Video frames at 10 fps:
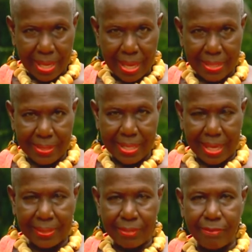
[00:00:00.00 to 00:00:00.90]
I
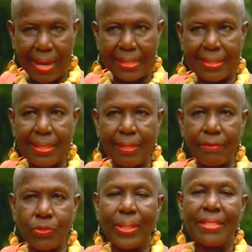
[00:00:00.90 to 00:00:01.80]
started
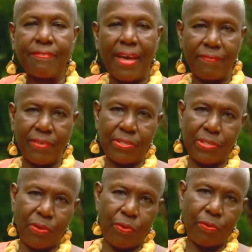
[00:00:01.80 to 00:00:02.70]
writing 25
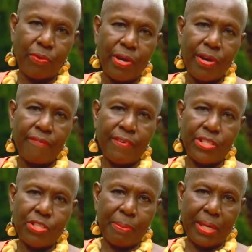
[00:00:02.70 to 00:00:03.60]
years ago for
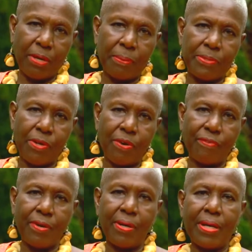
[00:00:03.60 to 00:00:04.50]
the Jamaica
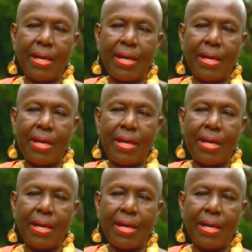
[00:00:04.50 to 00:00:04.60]
Observer.